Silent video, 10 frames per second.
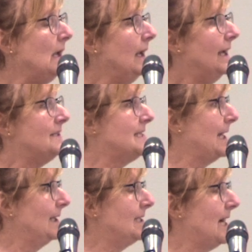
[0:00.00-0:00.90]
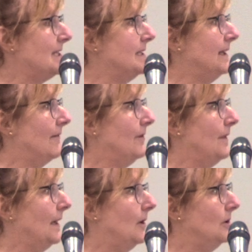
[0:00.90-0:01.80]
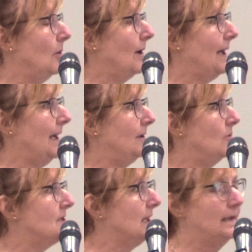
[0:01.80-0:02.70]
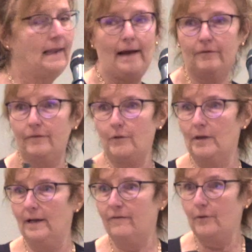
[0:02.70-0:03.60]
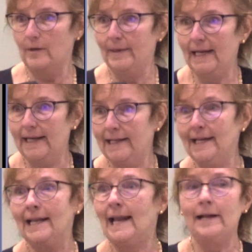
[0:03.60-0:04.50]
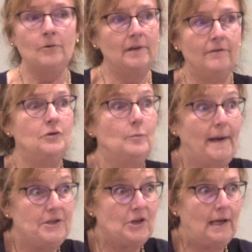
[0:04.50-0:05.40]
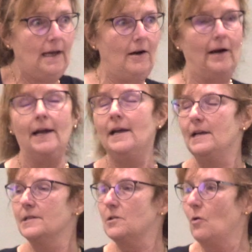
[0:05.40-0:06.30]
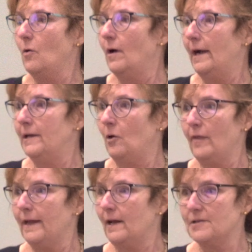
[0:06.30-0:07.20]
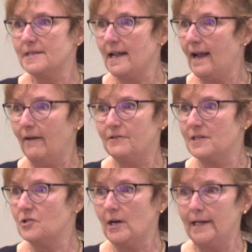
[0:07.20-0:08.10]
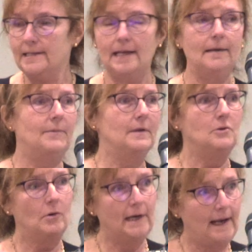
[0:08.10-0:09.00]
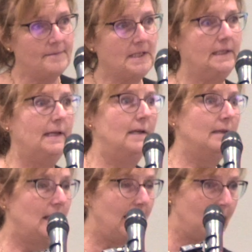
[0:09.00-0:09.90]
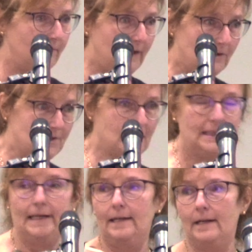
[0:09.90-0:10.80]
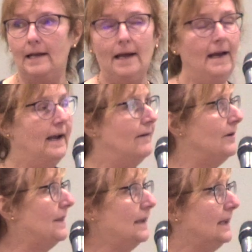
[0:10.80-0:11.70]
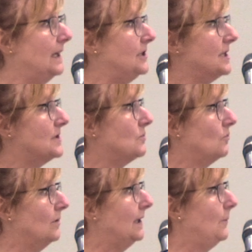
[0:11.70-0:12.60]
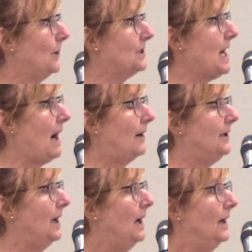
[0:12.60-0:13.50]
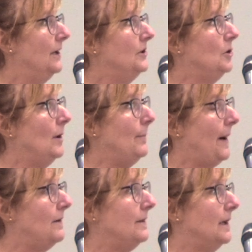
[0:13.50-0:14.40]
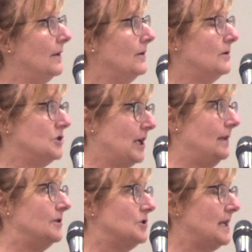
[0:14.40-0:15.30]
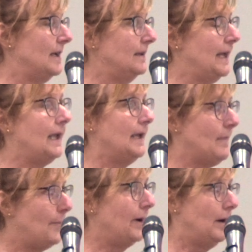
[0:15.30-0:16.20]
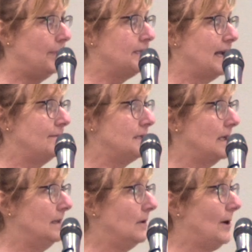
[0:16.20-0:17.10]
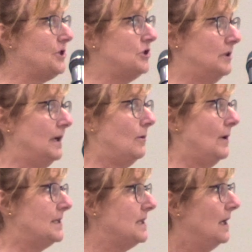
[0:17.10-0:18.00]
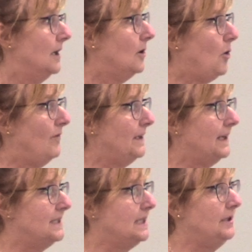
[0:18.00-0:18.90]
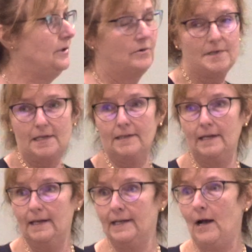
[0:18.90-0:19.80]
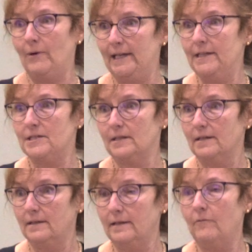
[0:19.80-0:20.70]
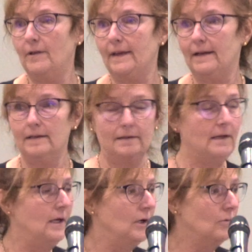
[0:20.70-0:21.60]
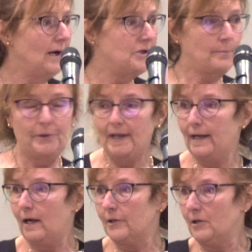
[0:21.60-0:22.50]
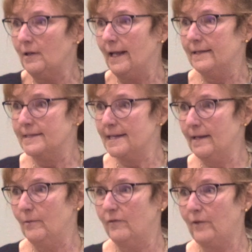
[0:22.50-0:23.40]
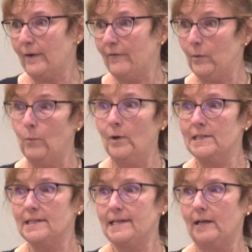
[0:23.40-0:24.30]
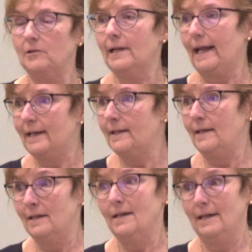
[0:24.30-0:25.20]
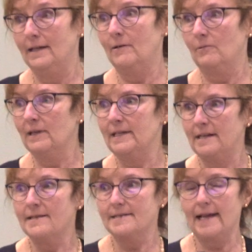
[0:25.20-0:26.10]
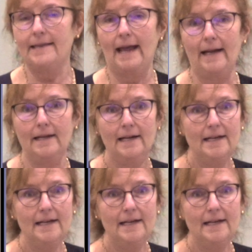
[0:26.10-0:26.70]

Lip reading: And sanitizing everything. Good Lord, I had no skin left for the beginning, and I don't even do patient care. So I know that our staff, just trying to keep the doorknobs clean and the elevators clean and everything, they just really worked hard. And part of the other challenge that came up a couple times on the questionnaire was COVID continues, and now we need to live with it. And Roger put that article on the table for everyone to take a look at it, and it really does say that.